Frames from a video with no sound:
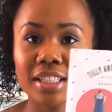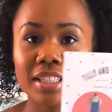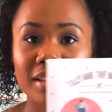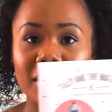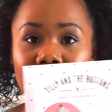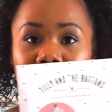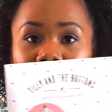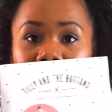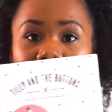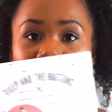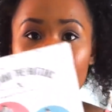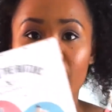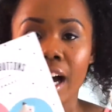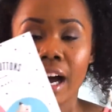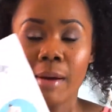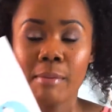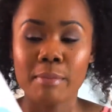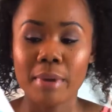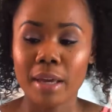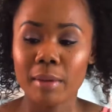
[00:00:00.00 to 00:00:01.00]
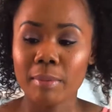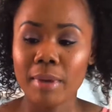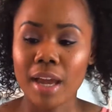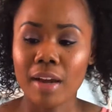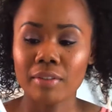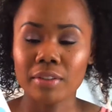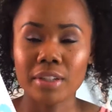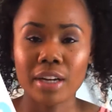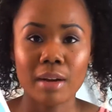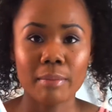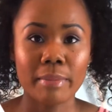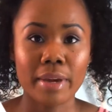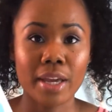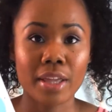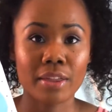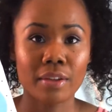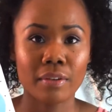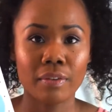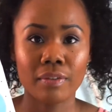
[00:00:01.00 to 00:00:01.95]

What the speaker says: So maybe after I make the